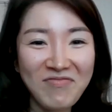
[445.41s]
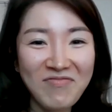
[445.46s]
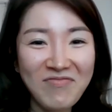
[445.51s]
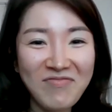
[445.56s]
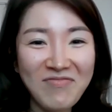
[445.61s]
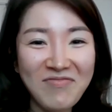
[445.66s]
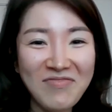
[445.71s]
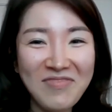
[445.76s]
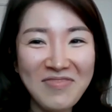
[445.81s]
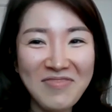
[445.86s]

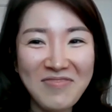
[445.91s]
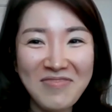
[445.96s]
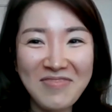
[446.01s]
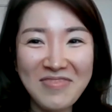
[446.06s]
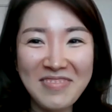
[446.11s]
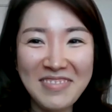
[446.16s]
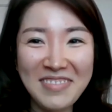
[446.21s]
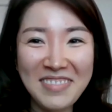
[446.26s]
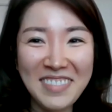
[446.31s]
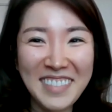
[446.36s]
So
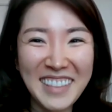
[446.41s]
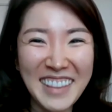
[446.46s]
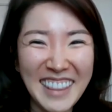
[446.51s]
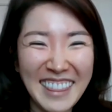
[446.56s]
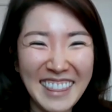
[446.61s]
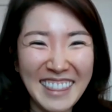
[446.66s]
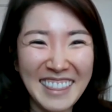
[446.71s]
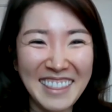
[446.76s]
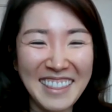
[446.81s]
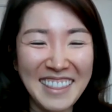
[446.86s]
when you
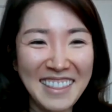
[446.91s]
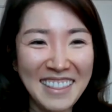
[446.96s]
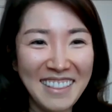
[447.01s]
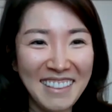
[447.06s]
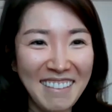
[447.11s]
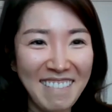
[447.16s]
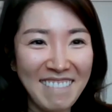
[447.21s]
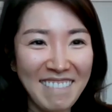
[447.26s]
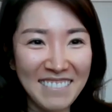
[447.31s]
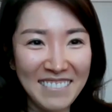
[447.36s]
went to
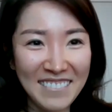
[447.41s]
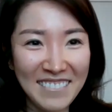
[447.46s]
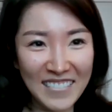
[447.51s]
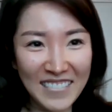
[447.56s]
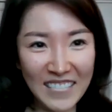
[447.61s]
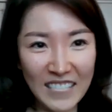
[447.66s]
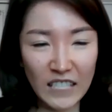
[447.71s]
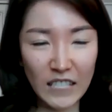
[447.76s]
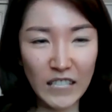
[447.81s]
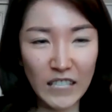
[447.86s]
a
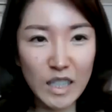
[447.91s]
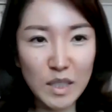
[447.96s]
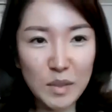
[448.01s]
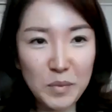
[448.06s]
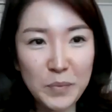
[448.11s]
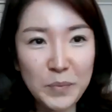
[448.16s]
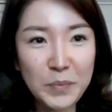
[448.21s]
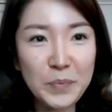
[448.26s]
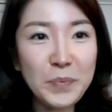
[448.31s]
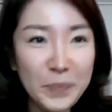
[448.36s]
teacher who had
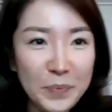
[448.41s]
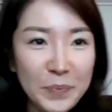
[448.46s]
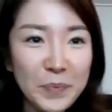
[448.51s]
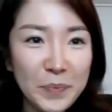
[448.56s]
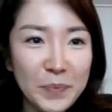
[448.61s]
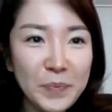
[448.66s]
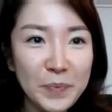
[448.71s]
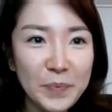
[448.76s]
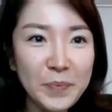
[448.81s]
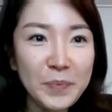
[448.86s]
other
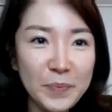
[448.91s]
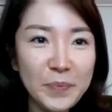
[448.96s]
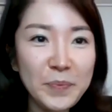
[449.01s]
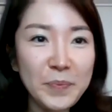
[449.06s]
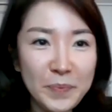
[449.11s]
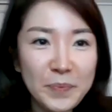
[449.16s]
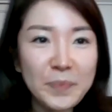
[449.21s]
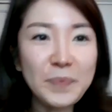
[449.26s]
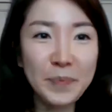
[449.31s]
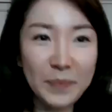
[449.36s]
students in
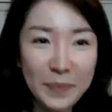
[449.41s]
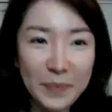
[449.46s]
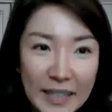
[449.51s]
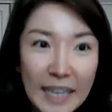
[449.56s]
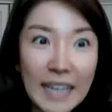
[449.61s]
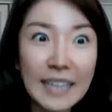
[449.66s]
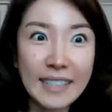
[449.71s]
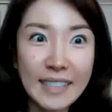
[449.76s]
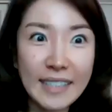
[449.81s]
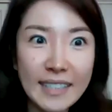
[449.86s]
high
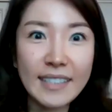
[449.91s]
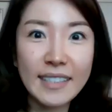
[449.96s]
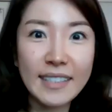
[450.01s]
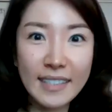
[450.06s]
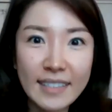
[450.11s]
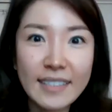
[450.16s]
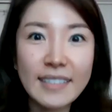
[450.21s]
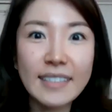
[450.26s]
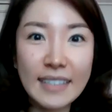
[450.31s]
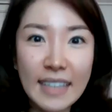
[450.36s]
school,
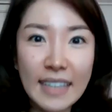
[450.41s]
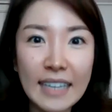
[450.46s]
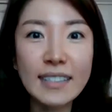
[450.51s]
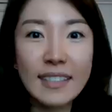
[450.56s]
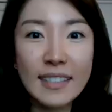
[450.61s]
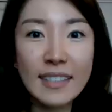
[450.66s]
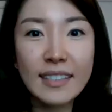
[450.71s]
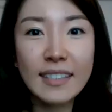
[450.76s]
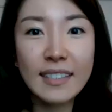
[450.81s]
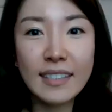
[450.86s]
yes. what
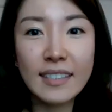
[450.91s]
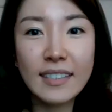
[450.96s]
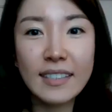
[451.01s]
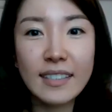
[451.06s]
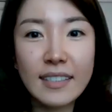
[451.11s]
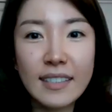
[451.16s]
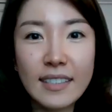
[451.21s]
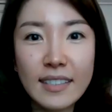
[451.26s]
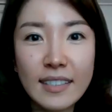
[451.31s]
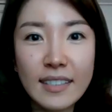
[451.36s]
was that
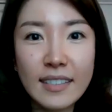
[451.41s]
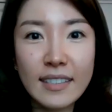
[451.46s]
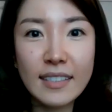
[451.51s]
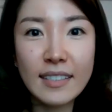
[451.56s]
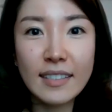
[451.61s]
like?